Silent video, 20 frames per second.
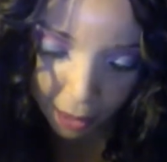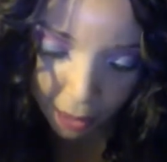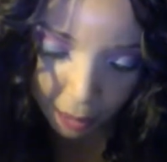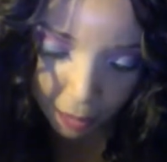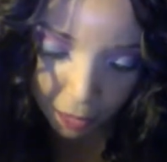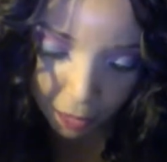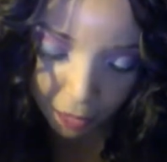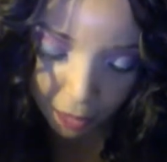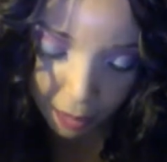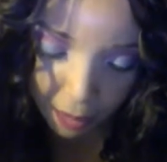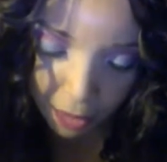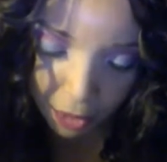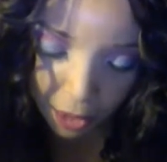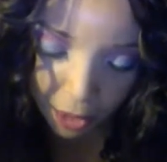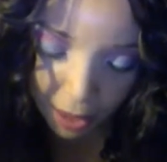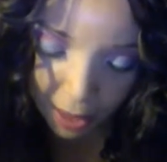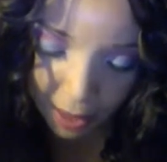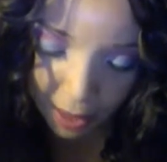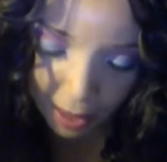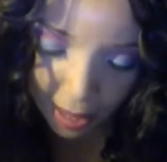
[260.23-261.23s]

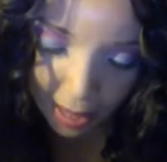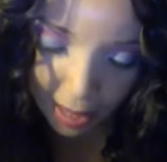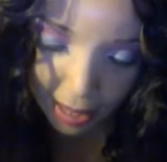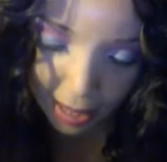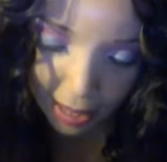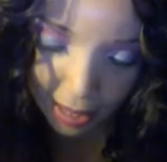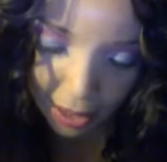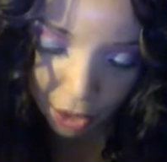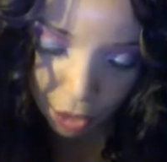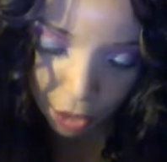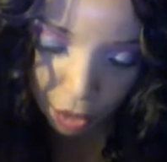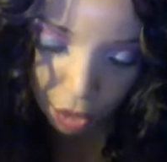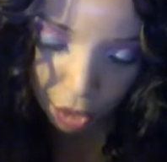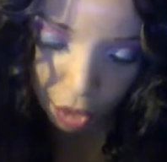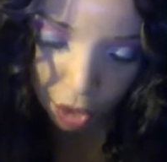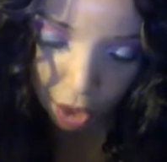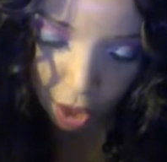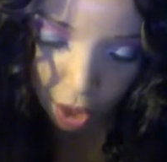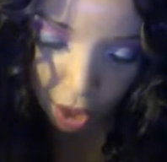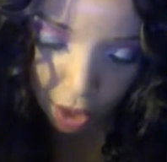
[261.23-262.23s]
they sang a new
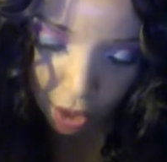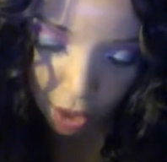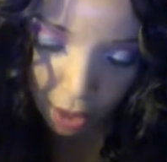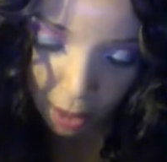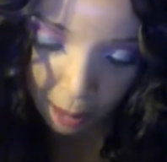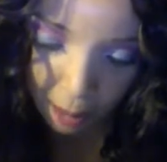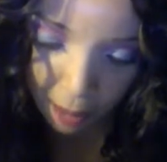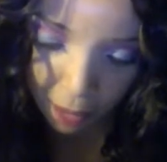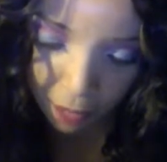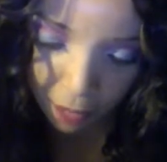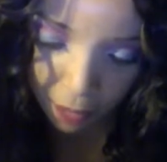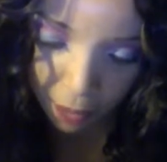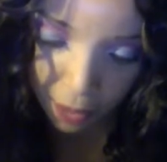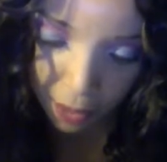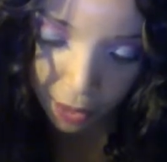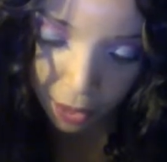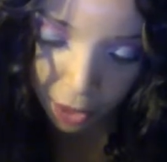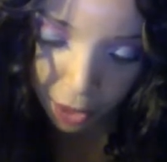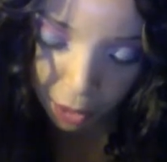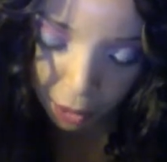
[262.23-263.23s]
song
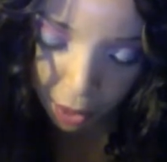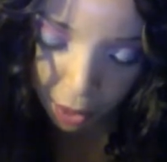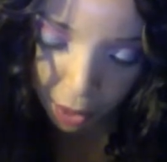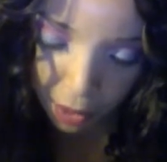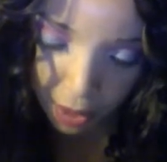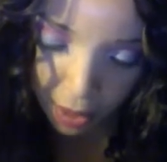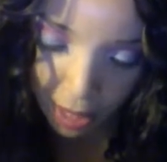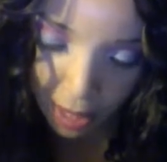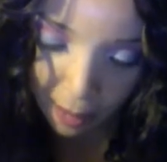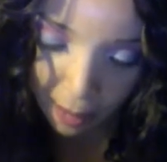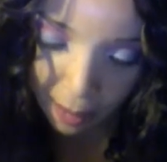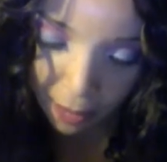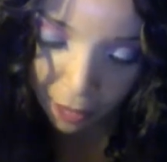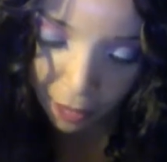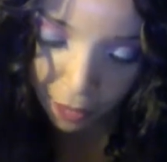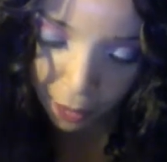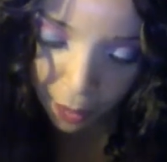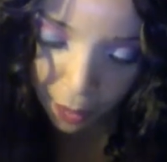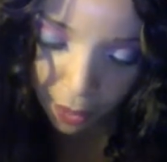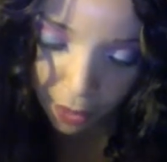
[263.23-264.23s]
before the throne and
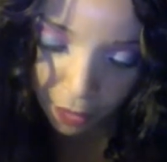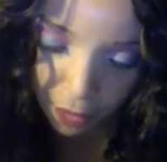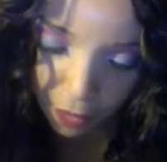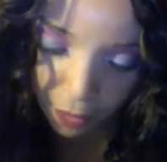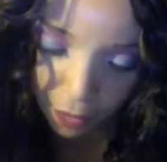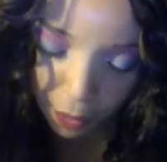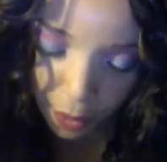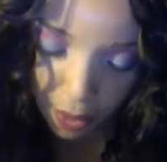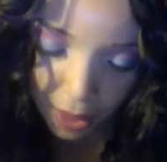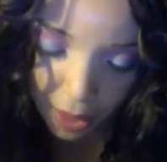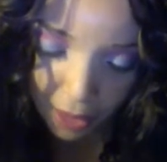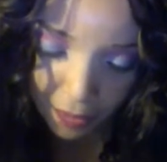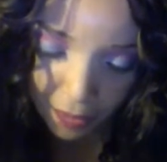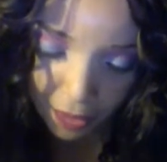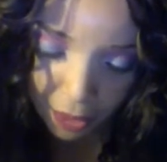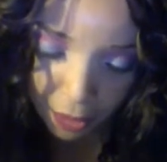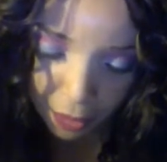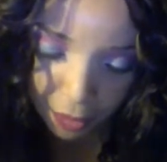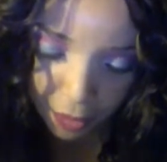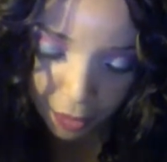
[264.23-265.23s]
before the 4
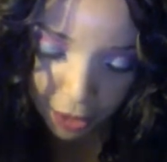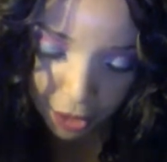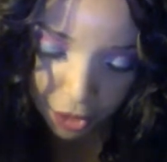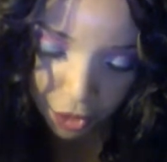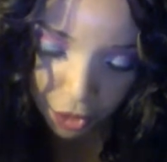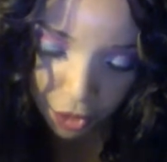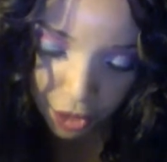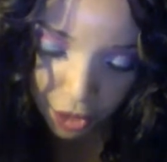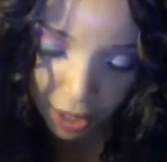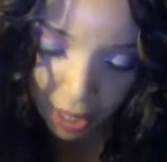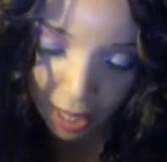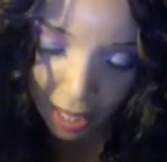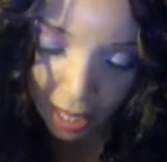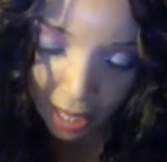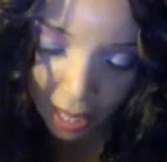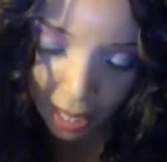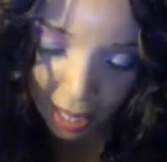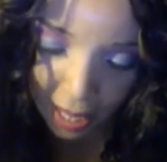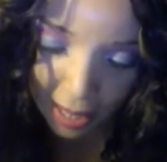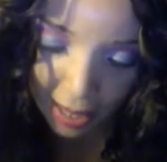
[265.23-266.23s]
living creatures
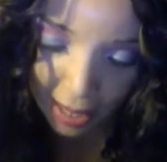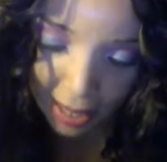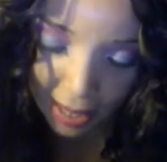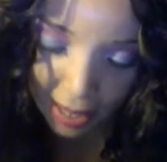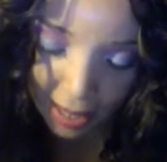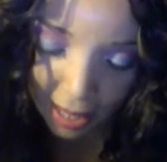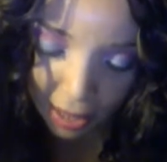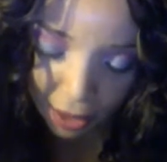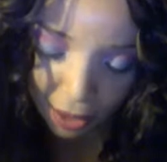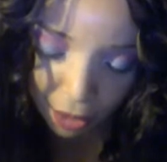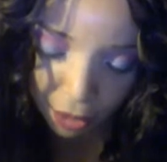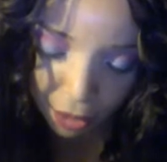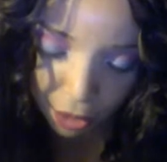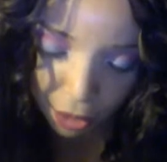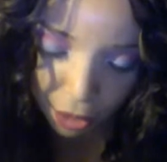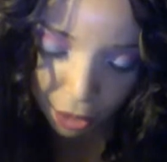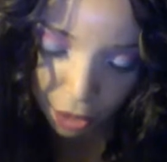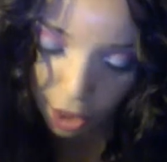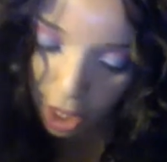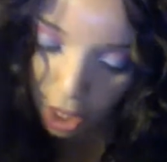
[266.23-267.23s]
and the
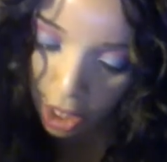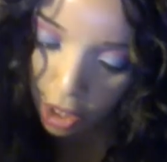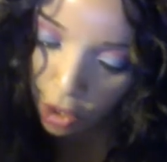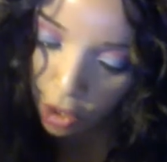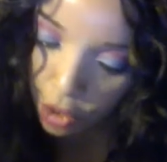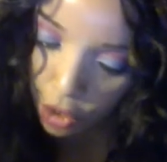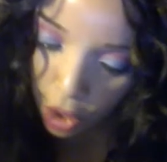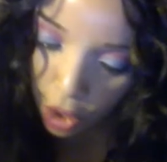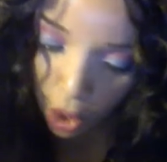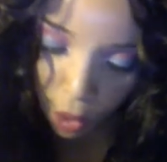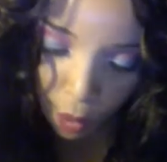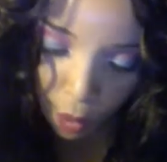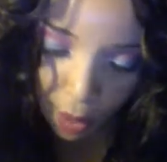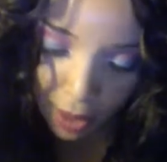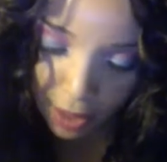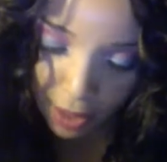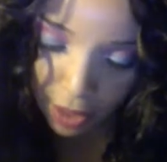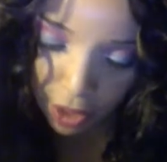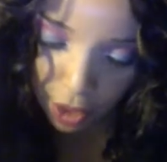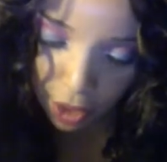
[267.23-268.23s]
elders. No
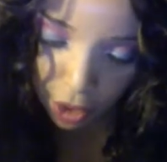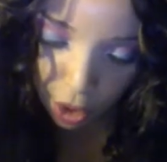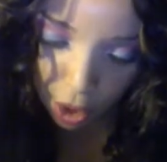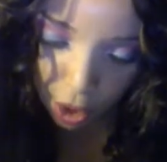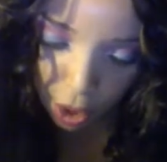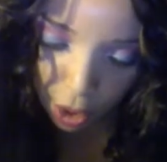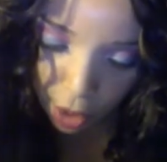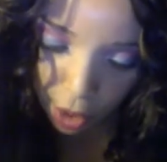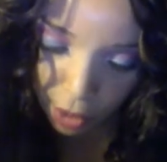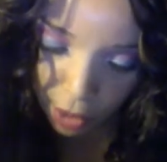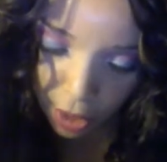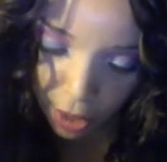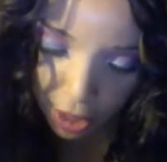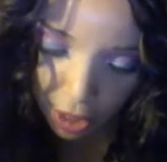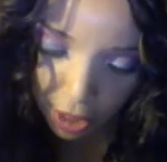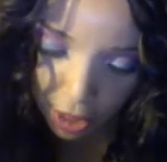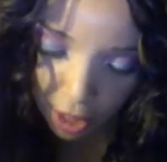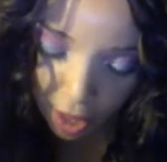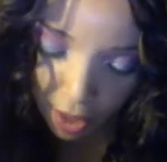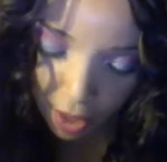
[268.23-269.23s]
one could learn the
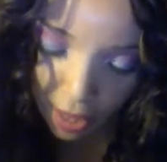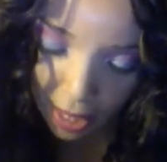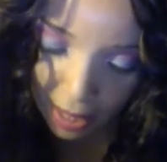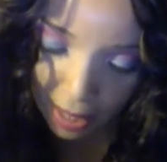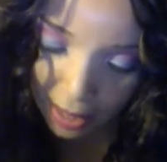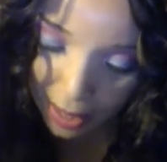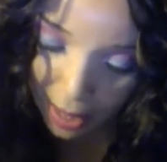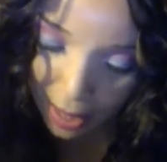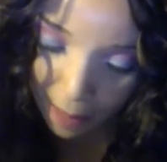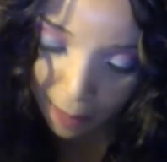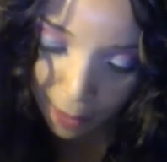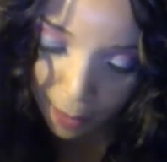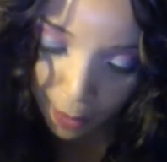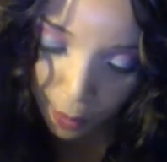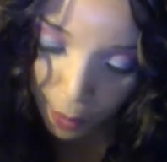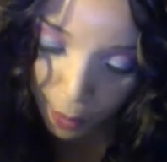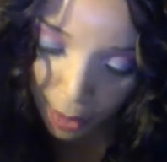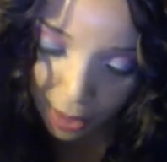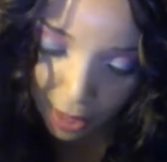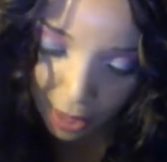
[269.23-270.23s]
song except the
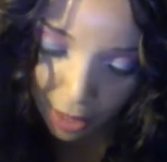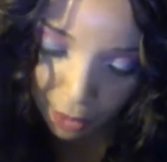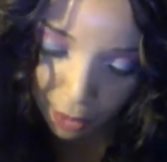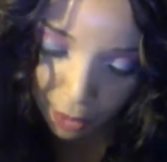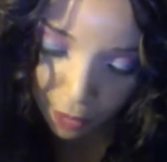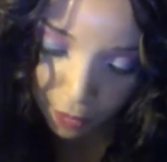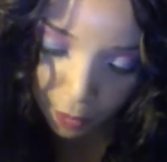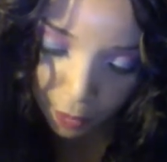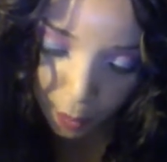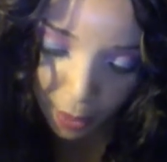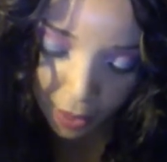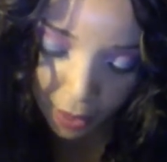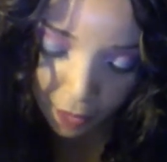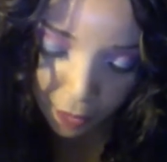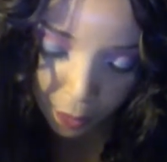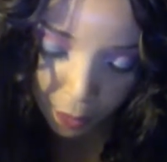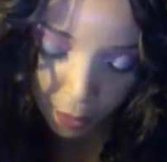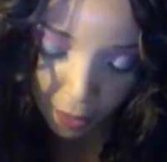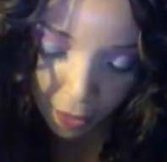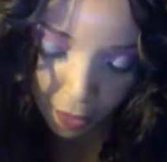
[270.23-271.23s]

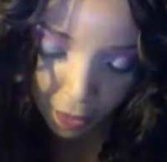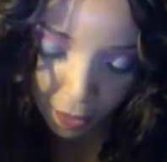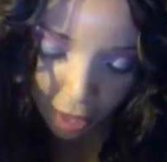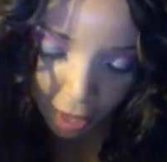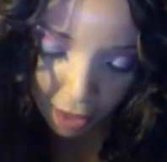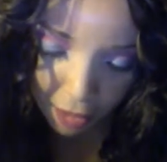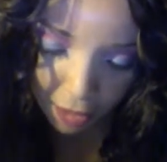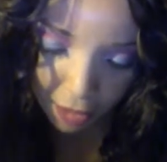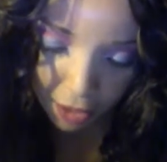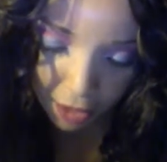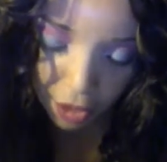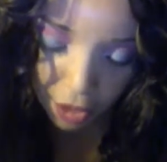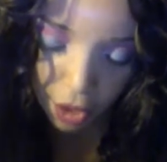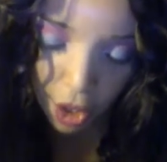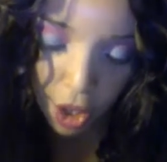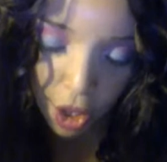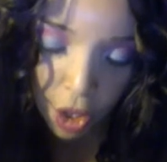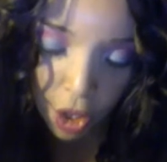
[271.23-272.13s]
144,000